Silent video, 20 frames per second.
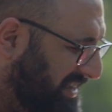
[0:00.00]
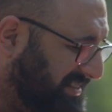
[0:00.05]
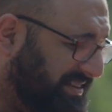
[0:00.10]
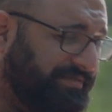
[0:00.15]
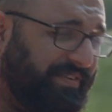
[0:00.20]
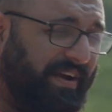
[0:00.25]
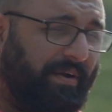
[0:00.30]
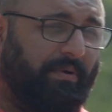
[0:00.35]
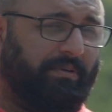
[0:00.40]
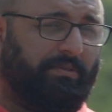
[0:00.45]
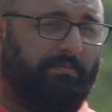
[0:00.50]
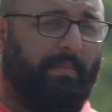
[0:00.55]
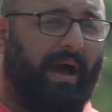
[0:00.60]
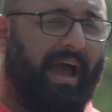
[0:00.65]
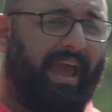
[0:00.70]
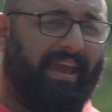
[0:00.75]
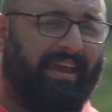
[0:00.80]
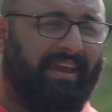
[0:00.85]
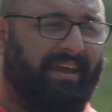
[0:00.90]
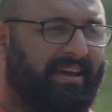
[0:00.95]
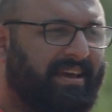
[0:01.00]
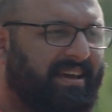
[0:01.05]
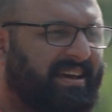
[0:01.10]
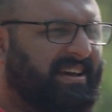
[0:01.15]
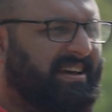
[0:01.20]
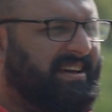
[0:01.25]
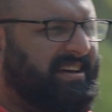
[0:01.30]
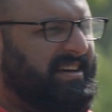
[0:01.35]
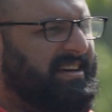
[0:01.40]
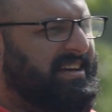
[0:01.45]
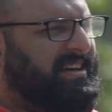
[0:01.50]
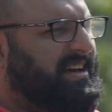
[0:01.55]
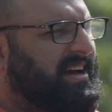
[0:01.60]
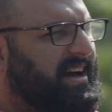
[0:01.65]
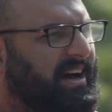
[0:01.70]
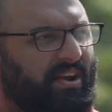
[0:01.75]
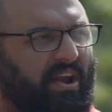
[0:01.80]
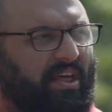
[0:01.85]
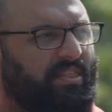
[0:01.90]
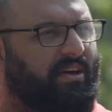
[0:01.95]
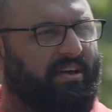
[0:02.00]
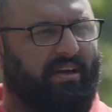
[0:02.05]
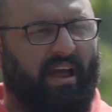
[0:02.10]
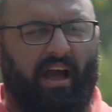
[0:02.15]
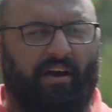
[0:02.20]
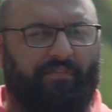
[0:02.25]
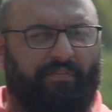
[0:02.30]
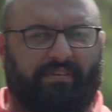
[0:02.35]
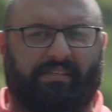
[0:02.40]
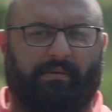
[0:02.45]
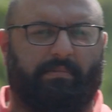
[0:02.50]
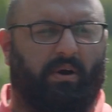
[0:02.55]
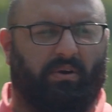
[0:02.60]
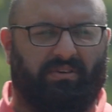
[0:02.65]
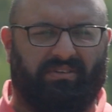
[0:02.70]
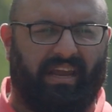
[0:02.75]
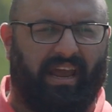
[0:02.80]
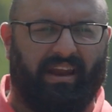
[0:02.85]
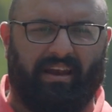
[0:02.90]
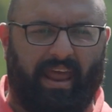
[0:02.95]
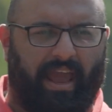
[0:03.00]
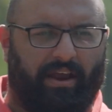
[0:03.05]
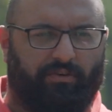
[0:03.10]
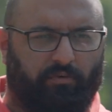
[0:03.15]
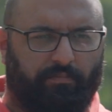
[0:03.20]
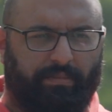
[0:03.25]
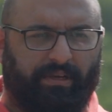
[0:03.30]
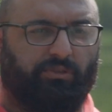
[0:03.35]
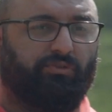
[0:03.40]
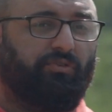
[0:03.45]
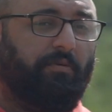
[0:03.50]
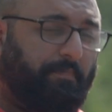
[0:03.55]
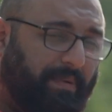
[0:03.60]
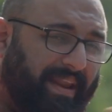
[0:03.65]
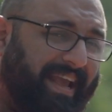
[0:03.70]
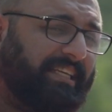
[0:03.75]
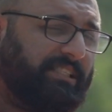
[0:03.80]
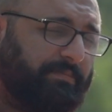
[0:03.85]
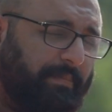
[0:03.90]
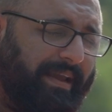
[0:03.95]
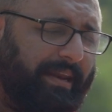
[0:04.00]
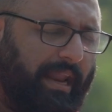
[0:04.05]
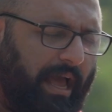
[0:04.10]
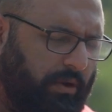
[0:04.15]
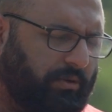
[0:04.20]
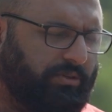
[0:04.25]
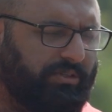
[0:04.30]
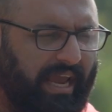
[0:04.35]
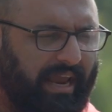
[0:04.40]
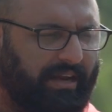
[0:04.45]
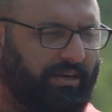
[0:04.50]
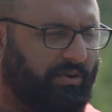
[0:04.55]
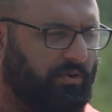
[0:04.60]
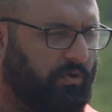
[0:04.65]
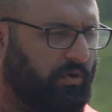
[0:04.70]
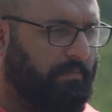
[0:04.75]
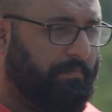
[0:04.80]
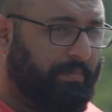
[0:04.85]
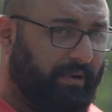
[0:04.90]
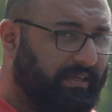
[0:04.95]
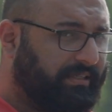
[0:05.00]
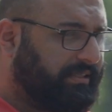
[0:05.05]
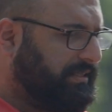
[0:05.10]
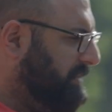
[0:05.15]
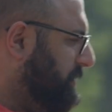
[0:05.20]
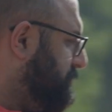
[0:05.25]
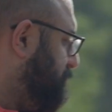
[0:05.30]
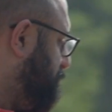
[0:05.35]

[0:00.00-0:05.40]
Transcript: And if I was to buy another car for say about 10 lakh rupees to replace my now 10 year old personal